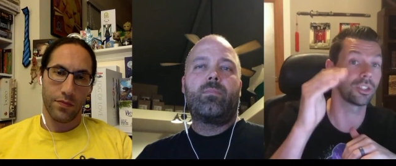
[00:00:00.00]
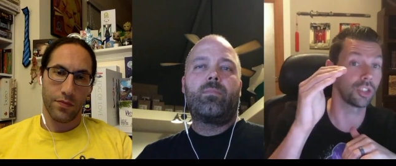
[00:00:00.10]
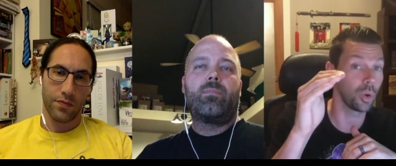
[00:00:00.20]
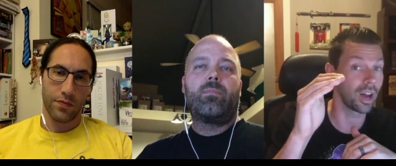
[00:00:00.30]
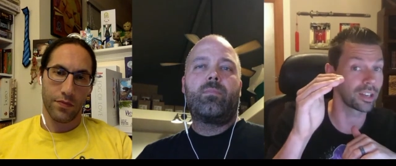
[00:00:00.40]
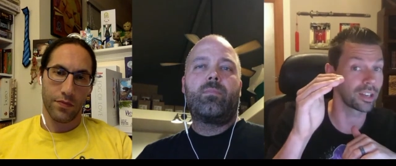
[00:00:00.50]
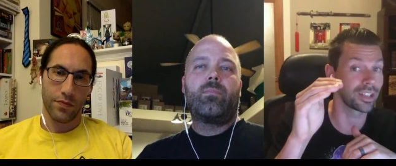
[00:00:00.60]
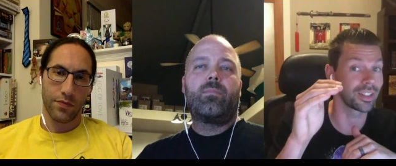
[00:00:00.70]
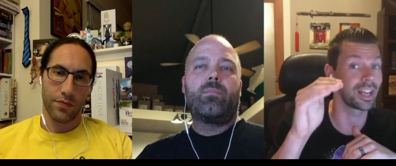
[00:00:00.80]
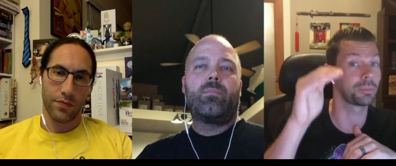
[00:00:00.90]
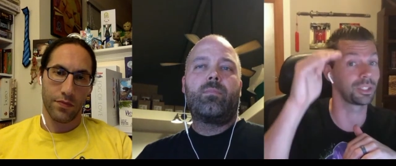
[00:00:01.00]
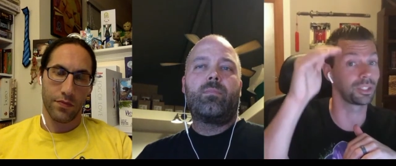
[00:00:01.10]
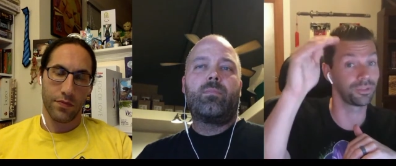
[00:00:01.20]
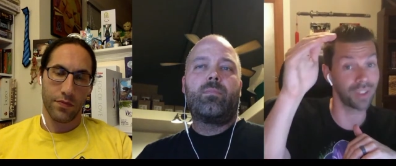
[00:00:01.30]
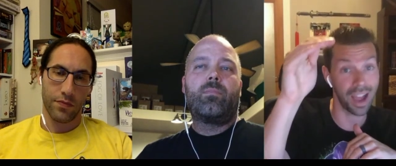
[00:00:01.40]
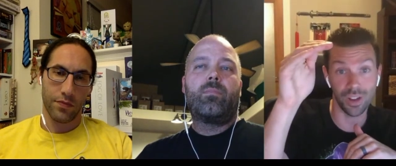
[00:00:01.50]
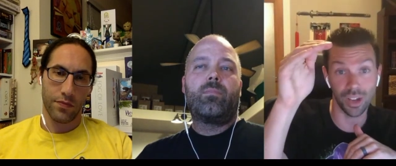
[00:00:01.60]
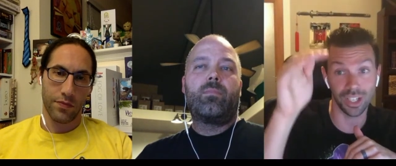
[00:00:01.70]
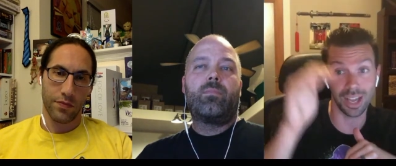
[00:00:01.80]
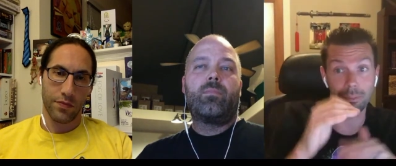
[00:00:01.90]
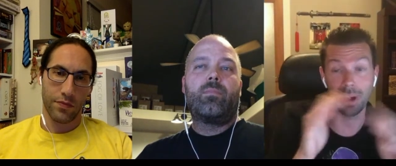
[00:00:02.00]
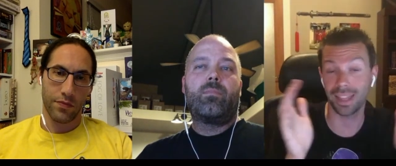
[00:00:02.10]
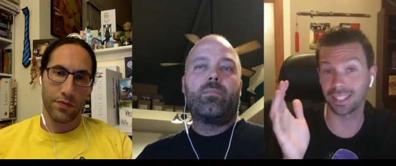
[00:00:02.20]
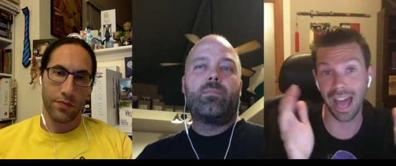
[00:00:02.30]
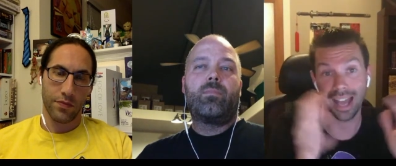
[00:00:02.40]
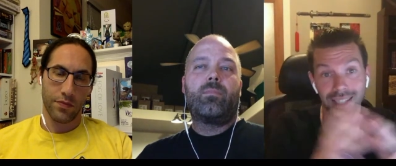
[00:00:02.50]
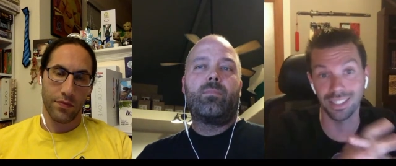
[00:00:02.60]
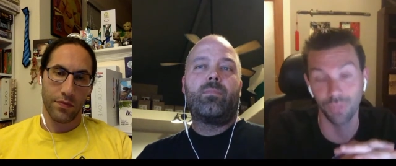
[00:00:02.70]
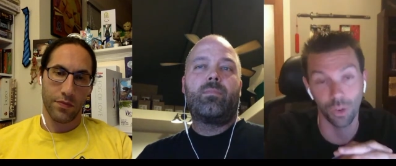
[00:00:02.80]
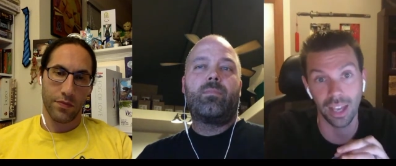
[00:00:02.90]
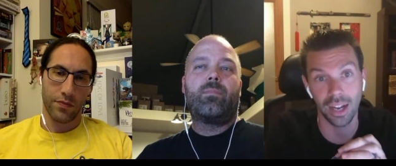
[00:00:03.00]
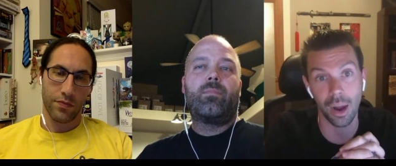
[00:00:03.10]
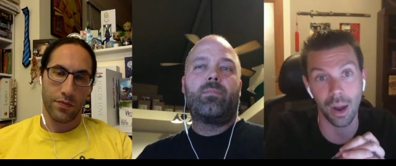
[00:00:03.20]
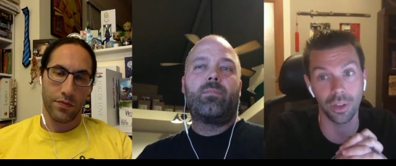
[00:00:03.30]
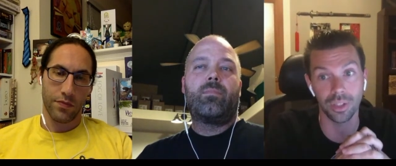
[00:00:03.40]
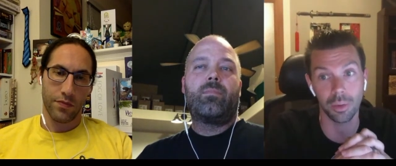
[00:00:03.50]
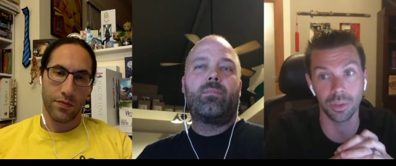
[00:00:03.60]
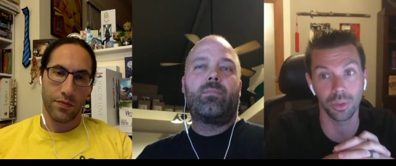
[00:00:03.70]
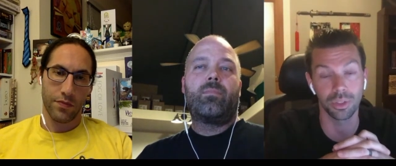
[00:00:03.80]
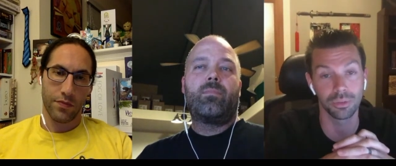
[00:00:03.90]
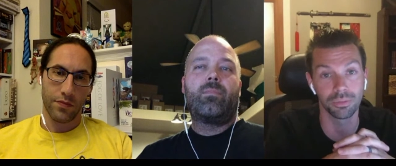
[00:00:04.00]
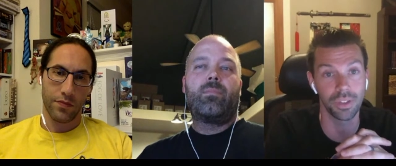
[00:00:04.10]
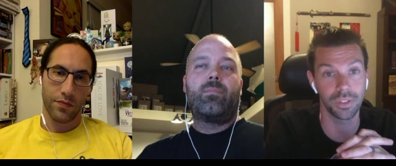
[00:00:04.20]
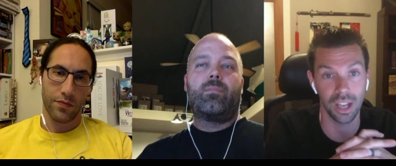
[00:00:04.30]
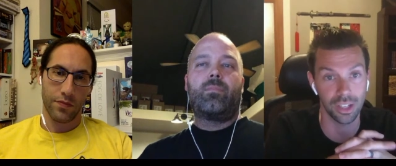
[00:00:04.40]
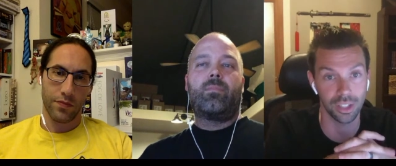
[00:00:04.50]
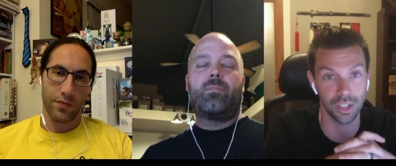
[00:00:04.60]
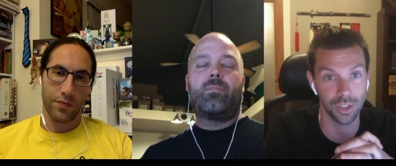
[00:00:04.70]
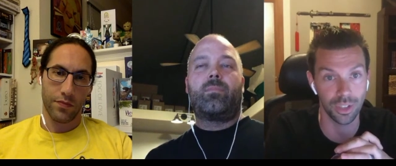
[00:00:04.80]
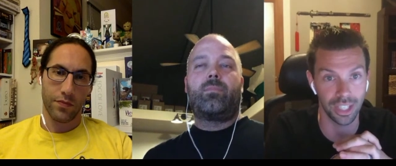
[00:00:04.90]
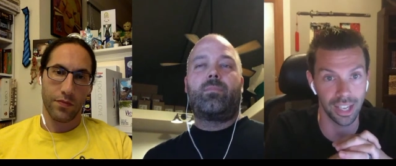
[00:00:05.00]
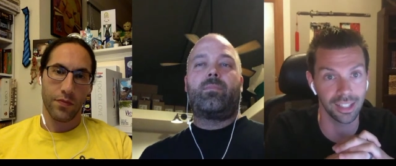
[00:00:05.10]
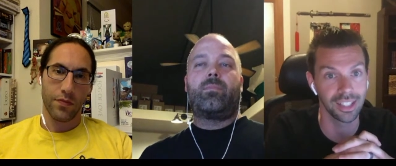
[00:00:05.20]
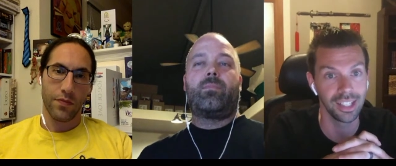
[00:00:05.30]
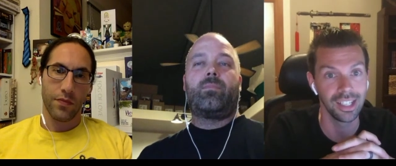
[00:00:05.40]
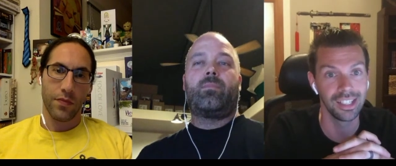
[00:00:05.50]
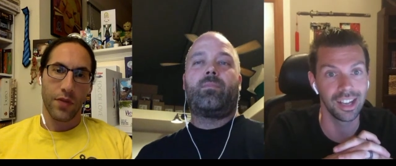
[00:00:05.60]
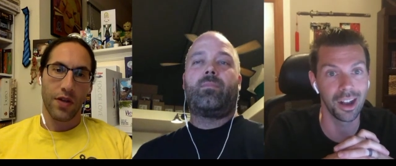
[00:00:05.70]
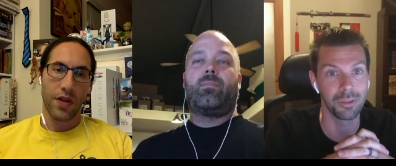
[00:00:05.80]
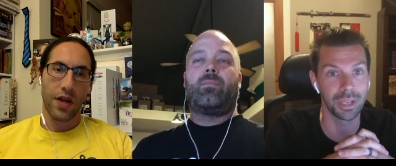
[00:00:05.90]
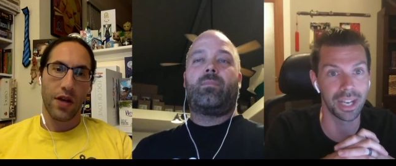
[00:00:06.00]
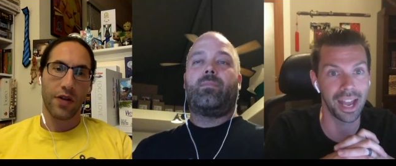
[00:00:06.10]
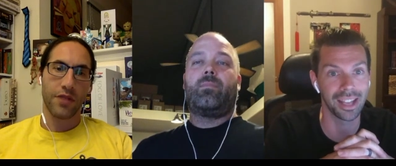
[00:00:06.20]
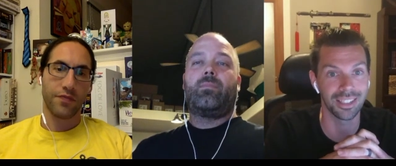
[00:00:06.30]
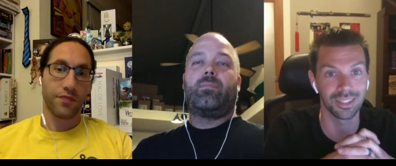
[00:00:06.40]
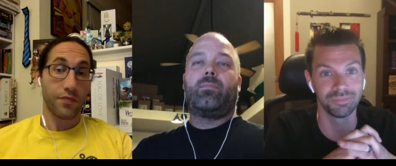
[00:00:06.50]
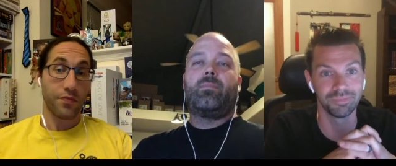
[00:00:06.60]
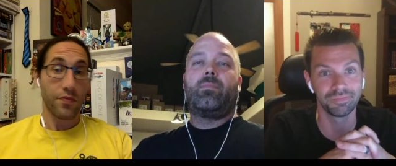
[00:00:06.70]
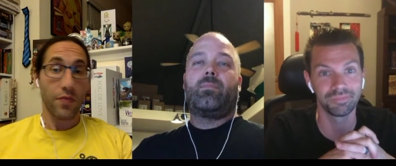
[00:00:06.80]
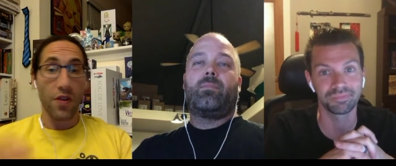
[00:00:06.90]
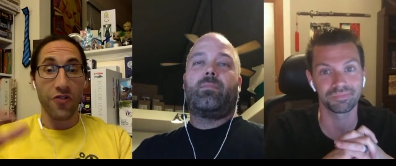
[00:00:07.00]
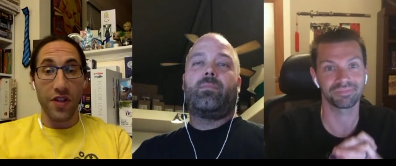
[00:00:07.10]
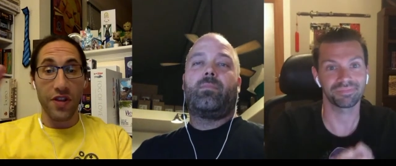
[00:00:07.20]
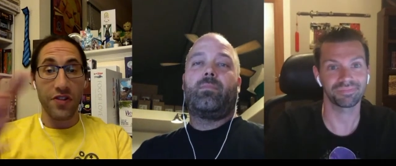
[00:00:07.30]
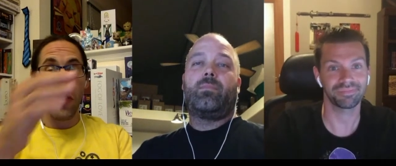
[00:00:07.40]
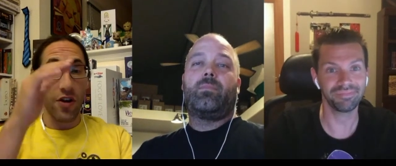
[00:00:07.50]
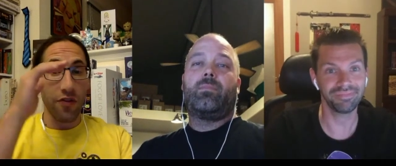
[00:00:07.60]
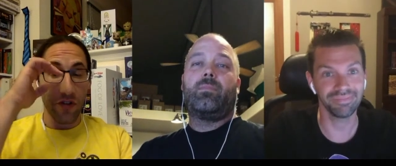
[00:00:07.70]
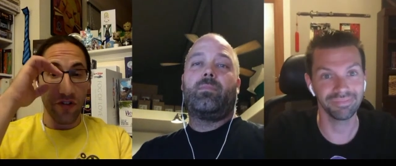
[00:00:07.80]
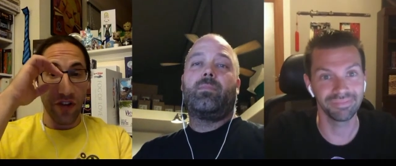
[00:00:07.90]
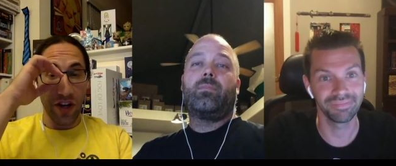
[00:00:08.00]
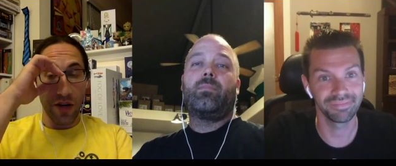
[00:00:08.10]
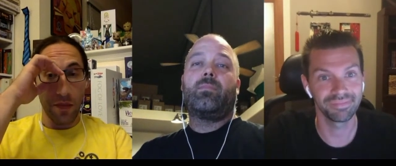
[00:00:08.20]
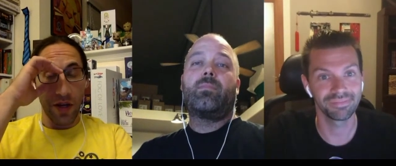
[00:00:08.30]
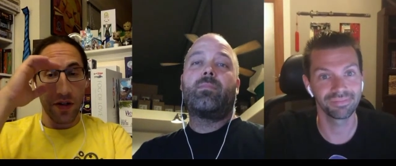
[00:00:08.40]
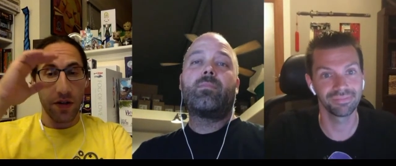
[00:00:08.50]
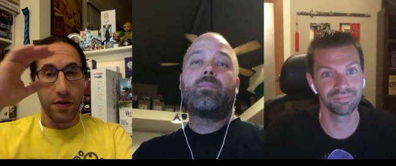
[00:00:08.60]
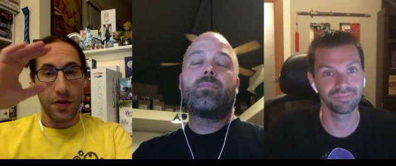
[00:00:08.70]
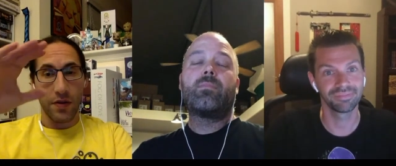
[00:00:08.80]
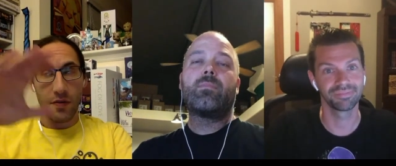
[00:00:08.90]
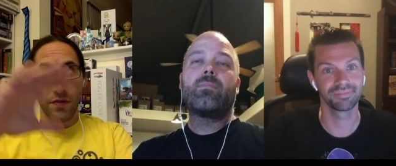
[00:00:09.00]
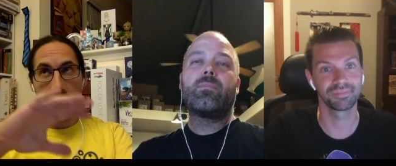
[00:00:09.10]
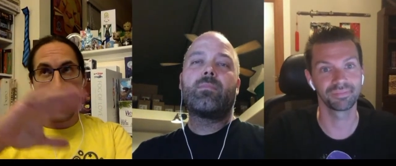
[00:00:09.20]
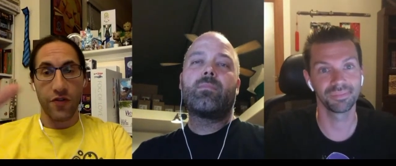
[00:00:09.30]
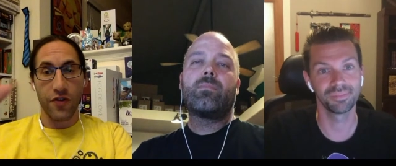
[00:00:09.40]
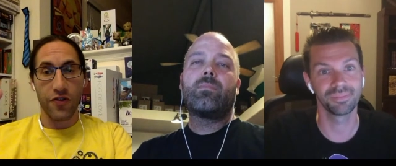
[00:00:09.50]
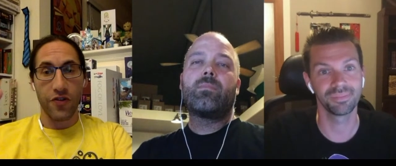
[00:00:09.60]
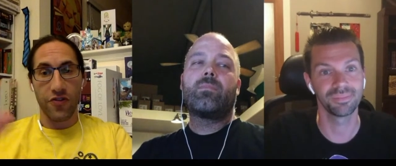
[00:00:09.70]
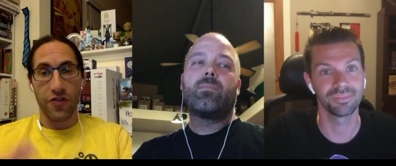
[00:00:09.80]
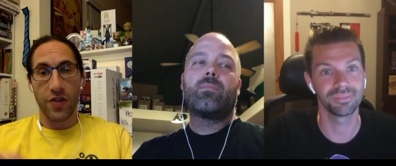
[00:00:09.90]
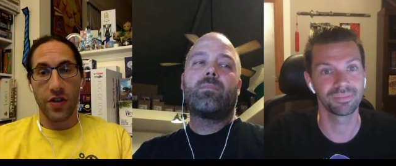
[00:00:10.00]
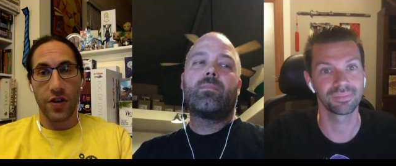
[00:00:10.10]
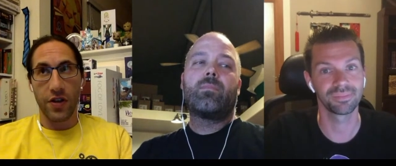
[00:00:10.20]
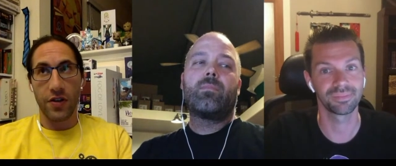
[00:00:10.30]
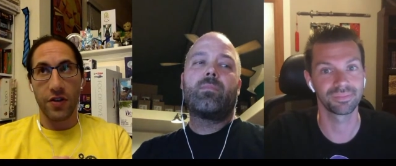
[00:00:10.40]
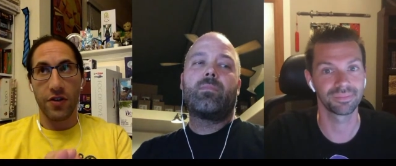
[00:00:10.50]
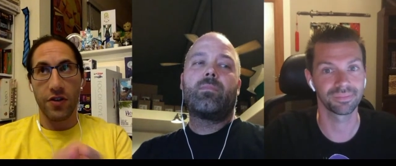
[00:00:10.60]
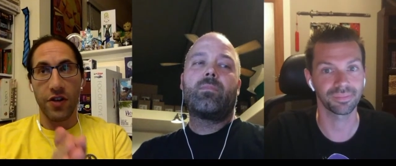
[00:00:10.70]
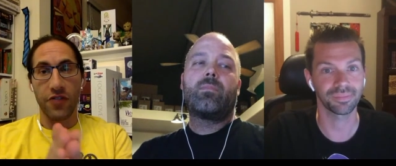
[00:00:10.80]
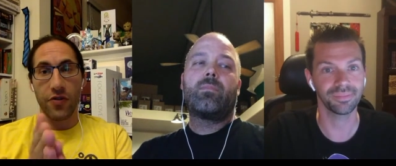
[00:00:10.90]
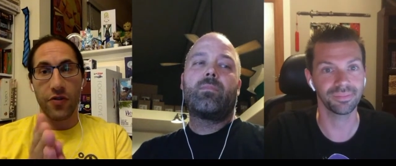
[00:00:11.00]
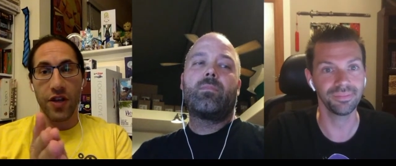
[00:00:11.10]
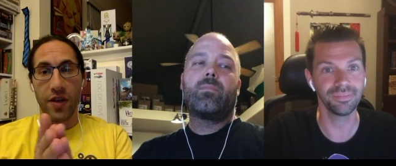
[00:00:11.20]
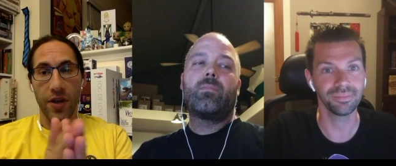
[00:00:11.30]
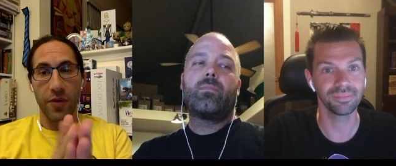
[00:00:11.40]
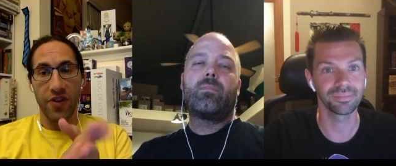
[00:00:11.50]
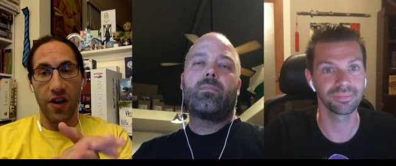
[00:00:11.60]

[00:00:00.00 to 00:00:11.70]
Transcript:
Speaker 1: it to 200 and then I upped it to 500. And by the last 48 hours, I was doing $1,500 a day
Speaker 2: um, in ads. So then to talk for a second about conversions, the Dice Throne campaign was